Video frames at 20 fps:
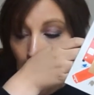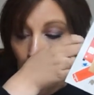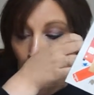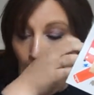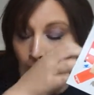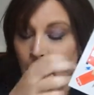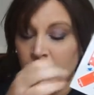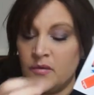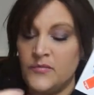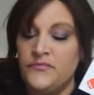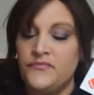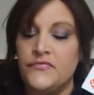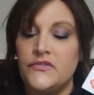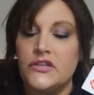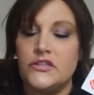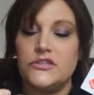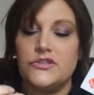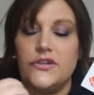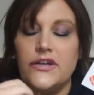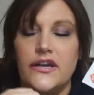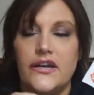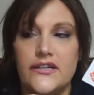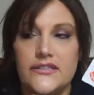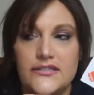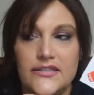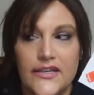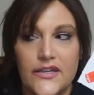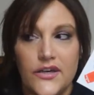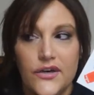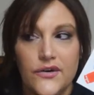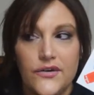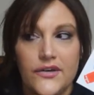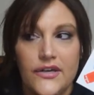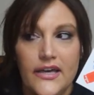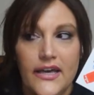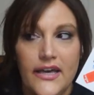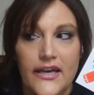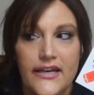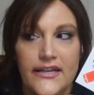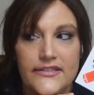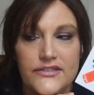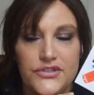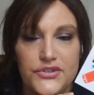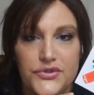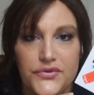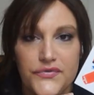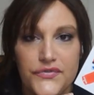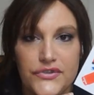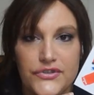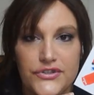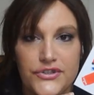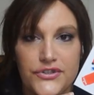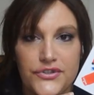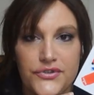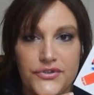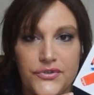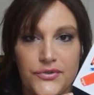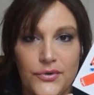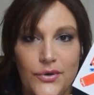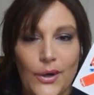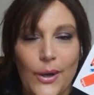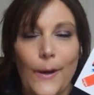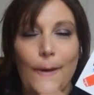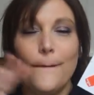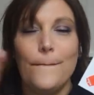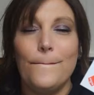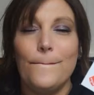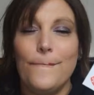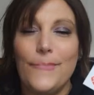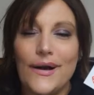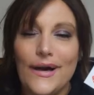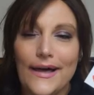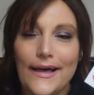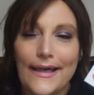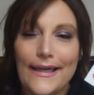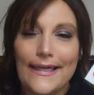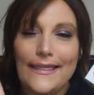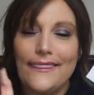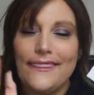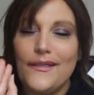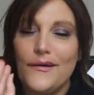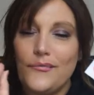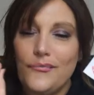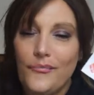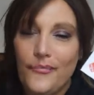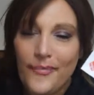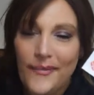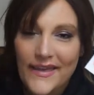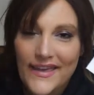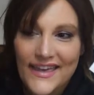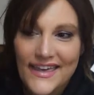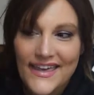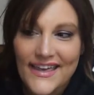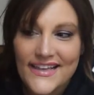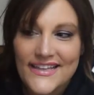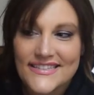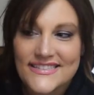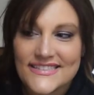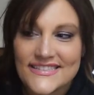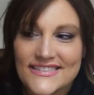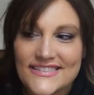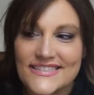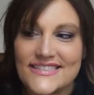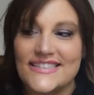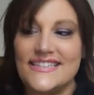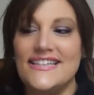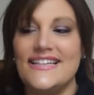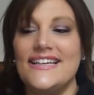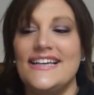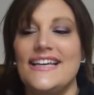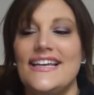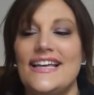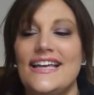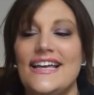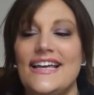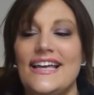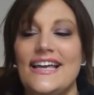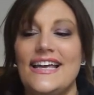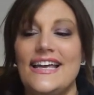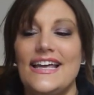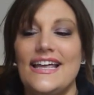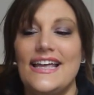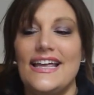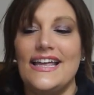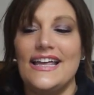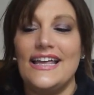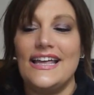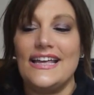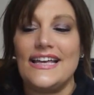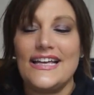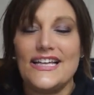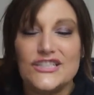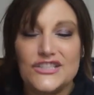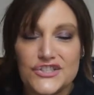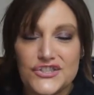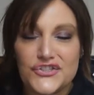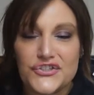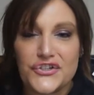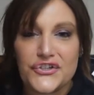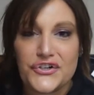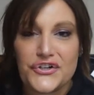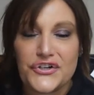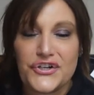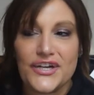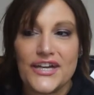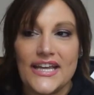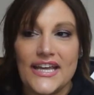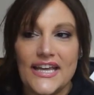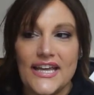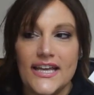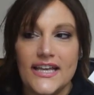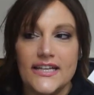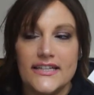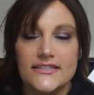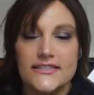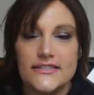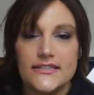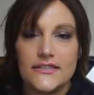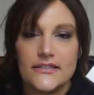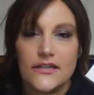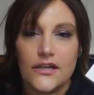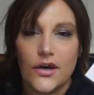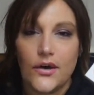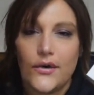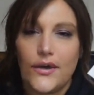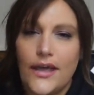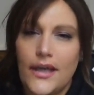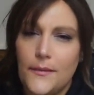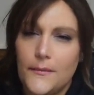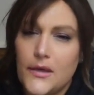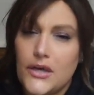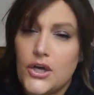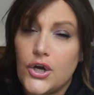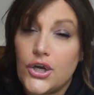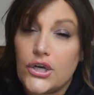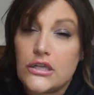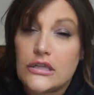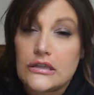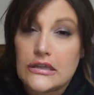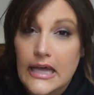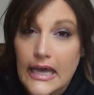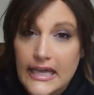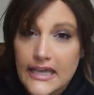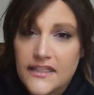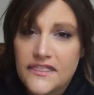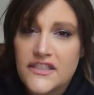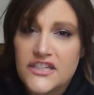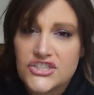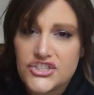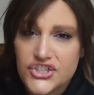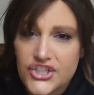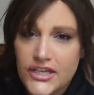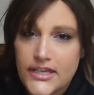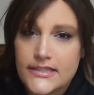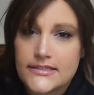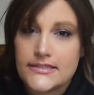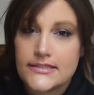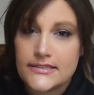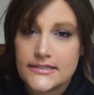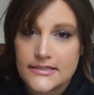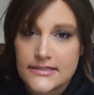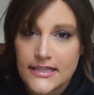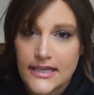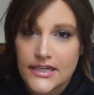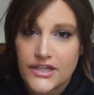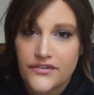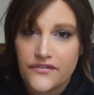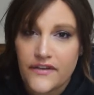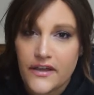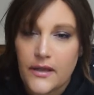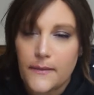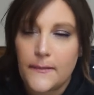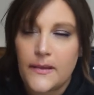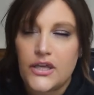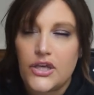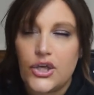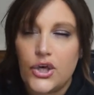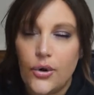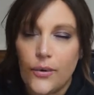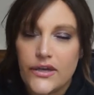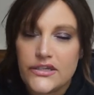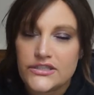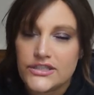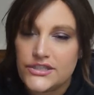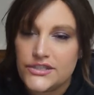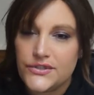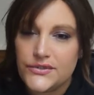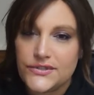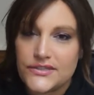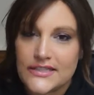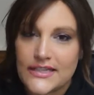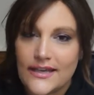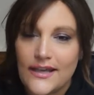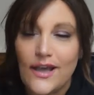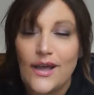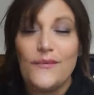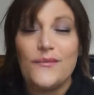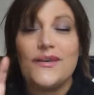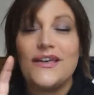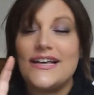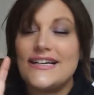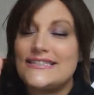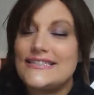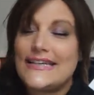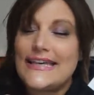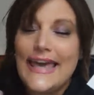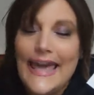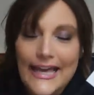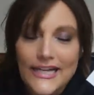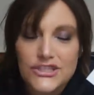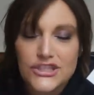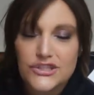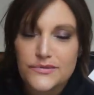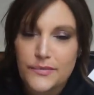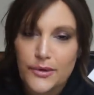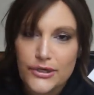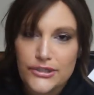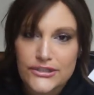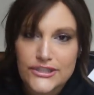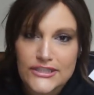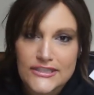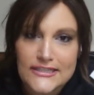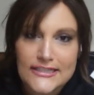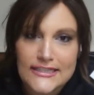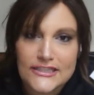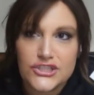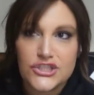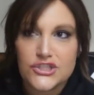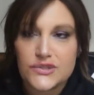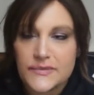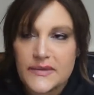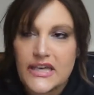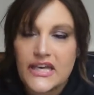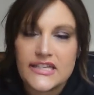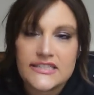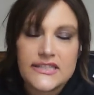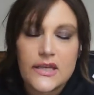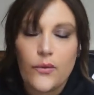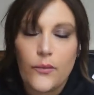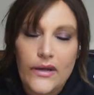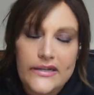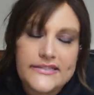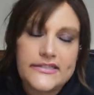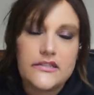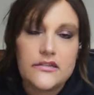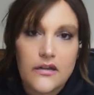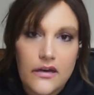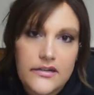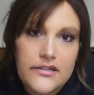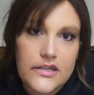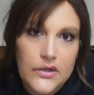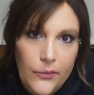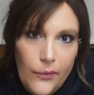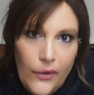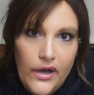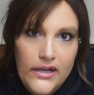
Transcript: So then I was like, okay, 2 for 2. But the biggest concern is, okay, am I going to like the shades inside of it? Am I going to use it? Because I can't just purchase it just because I went to London